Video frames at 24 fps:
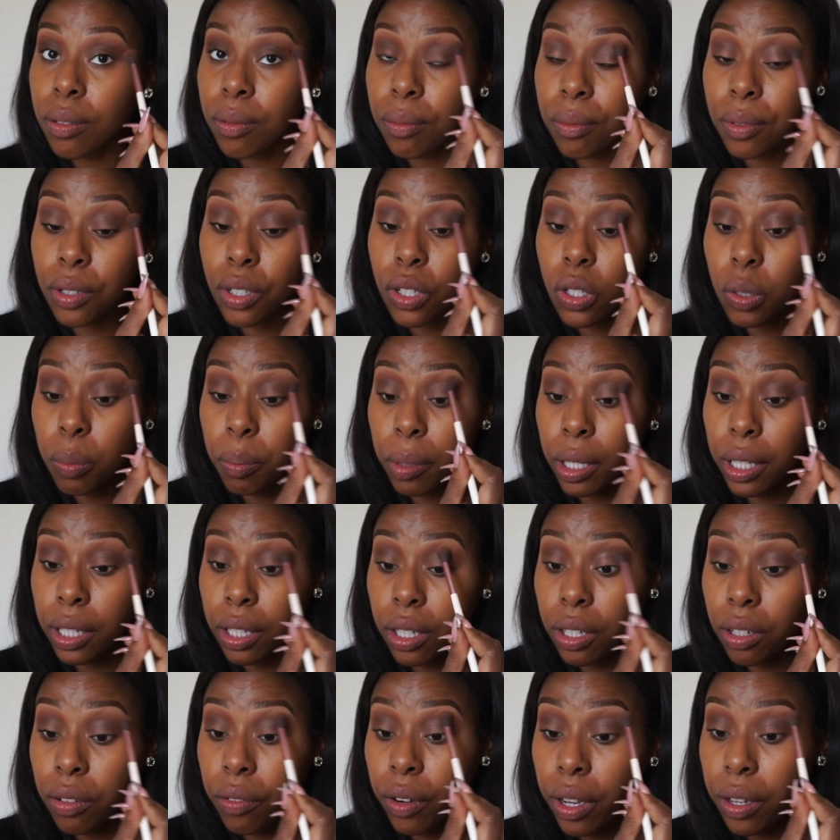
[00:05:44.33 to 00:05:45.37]
I'm just
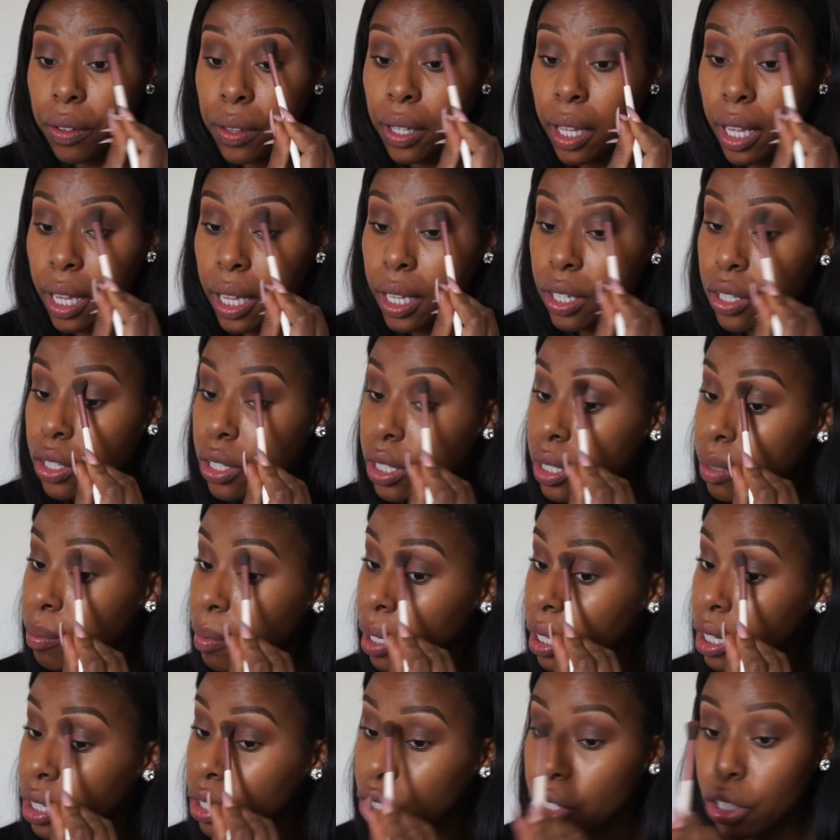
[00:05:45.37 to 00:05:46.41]
blending around the edges,
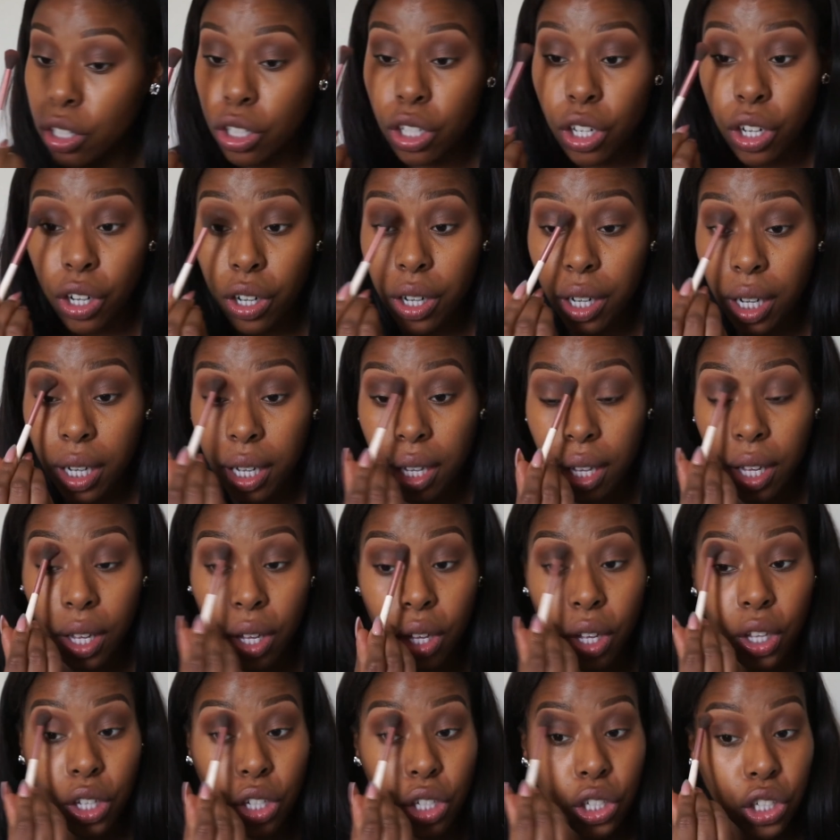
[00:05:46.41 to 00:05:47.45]
making sure
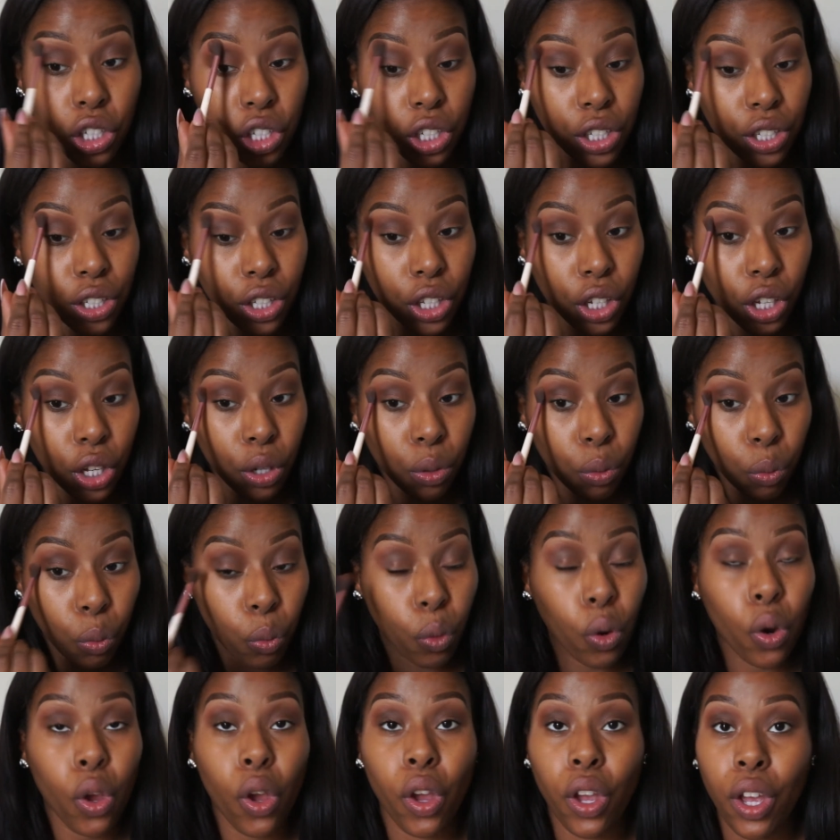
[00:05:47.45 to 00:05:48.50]
she's looking
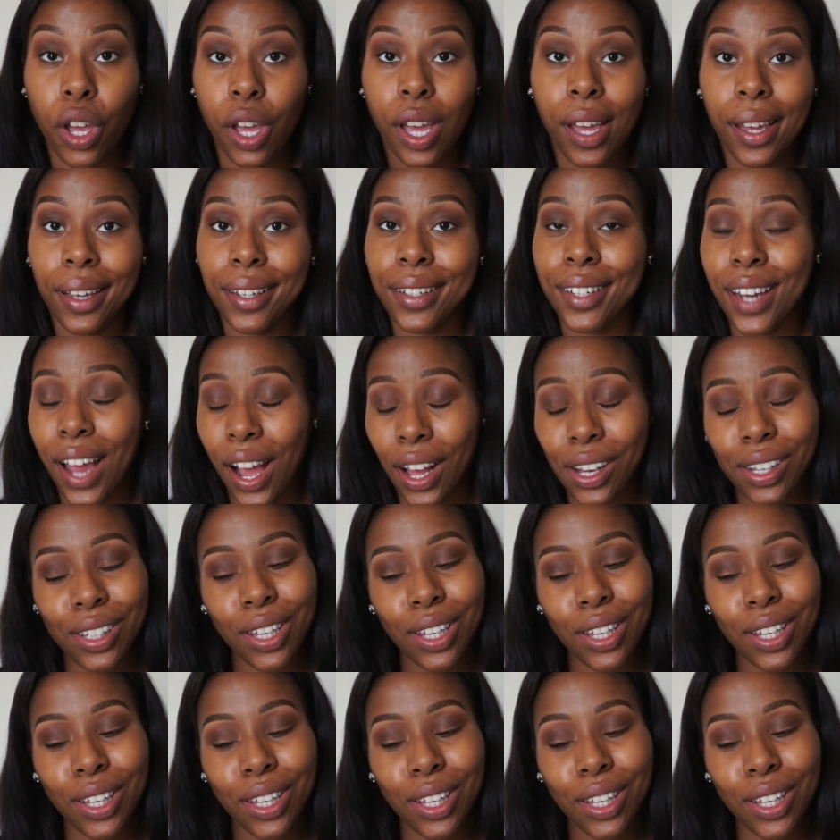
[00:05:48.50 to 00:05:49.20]
not